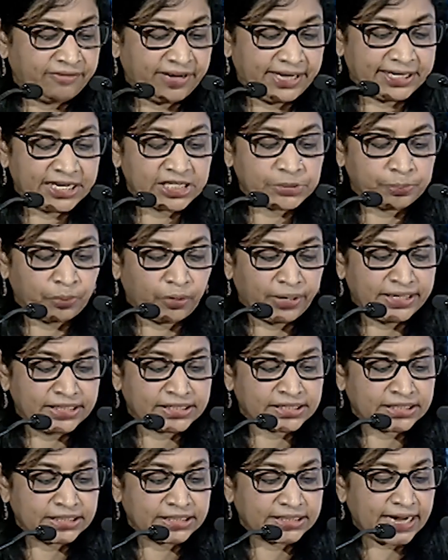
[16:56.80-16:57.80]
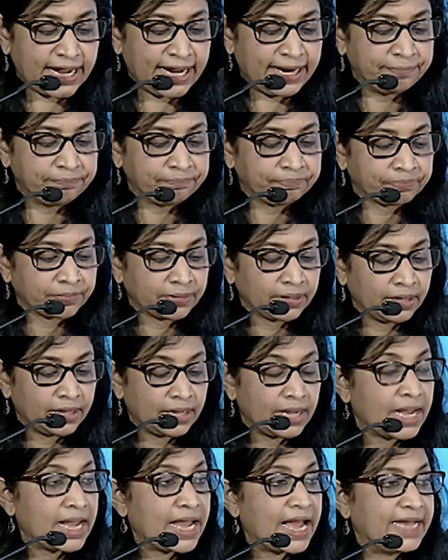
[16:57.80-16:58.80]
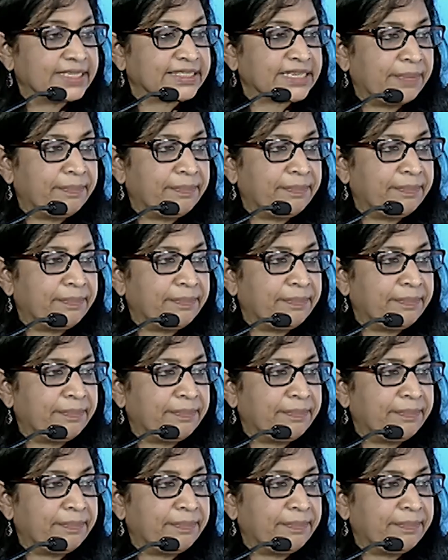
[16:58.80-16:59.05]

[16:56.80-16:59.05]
various points in time. As